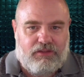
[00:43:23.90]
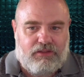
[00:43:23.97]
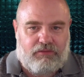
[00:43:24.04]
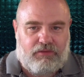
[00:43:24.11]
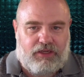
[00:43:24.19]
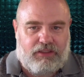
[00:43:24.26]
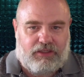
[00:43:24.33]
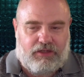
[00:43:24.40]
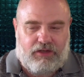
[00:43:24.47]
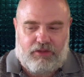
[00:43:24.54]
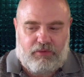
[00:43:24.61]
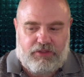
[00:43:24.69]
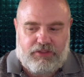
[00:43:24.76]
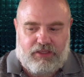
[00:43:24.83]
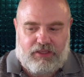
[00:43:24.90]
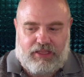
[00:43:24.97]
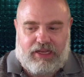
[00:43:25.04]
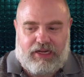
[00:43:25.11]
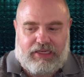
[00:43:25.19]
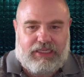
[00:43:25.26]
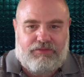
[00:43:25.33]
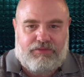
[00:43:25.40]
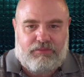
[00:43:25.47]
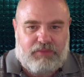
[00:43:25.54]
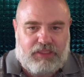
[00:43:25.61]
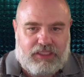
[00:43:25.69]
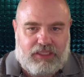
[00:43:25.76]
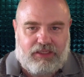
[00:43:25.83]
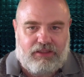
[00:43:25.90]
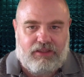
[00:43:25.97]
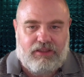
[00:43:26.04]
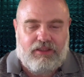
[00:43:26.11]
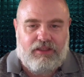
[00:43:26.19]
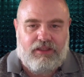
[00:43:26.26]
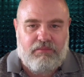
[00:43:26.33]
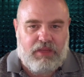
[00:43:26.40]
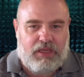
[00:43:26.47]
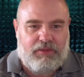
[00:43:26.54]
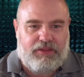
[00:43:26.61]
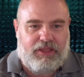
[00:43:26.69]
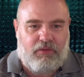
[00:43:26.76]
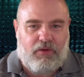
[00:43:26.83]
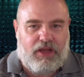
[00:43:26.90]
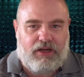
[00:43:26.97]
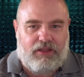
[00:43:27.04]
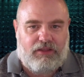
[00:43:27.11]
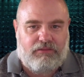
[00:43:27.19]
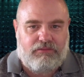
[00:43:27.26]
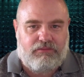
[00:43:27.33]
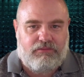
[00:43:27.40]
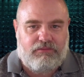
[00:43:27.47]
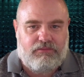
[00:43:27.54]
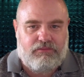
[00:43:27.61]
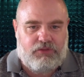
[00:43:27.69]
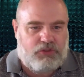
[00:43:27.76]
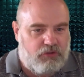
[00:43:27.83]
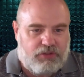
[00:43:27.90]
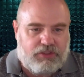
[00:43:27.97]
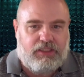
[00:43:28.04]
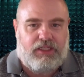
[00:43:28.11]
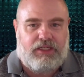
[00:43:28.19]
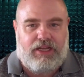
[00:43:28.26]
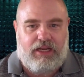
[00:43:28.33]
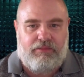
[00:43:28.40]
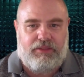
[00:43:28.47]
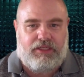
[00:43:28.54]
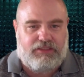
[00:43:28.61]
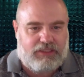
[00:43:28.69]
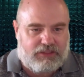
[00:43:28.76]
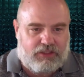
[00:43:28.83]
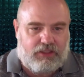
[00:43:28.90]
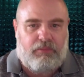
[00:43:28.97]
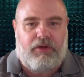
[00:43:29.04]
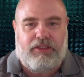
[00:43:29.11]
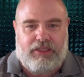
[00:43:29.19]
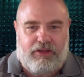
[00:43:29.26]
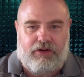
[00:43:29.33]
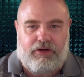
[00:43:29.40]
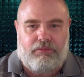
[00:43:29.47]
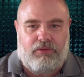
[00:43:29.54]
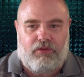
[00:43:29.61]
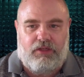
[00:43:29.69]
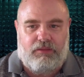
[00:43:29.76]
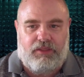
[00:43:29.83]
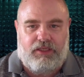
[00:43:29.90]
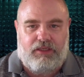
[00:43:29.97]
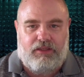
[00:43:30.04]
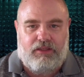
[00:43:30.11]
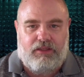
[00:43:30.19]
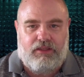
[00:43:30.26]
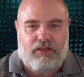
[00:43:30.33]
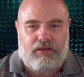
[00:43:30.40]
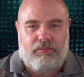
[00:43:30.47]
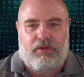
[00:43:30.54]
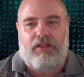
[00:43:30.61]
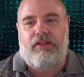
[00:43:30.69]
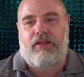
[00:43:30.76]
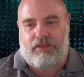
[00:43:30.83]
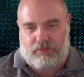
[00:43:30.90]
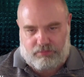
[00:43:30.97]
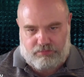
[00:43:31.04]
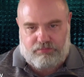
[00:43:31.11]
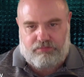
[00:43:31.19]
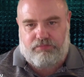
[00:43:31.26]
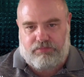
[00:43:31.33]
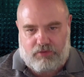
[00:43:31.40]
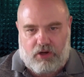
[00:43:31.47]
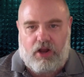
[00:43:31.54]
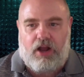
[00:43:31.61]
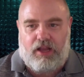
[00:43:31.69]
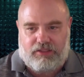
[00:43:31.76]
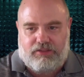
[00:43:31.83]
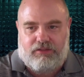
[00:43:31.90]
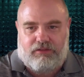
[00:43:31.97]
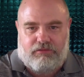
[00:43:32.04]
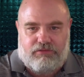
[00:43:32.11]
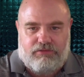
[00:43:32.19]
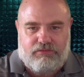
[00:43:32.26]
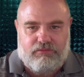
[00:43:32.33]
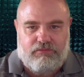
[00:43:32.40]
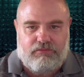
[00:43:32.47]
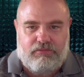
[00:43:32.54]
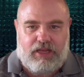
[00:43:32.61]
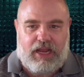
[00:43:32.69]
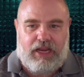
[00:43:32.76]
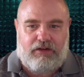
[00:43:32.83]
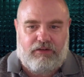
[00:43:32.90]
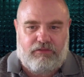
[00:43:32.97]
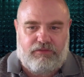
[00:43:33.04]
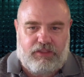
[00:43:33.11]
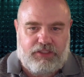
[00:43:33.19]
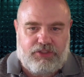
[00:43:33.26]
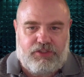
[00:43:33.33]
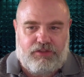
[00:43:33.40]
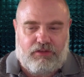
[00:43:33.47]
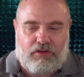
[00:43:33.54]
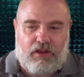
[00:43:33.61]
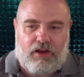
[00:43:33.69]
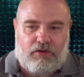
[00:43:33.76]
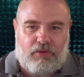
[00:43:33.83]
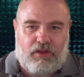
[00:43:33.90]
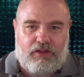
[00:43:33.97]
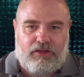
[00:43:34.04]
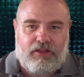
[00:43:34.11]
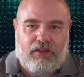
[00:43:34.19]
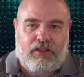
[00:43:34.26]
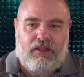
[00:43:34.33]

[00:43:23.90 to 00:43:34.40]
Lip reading: right? Like in other words, at a given meeting, maybe they want to juice the economy because that's going to bring down unemployment, but at the cost of higher inflation in the long run.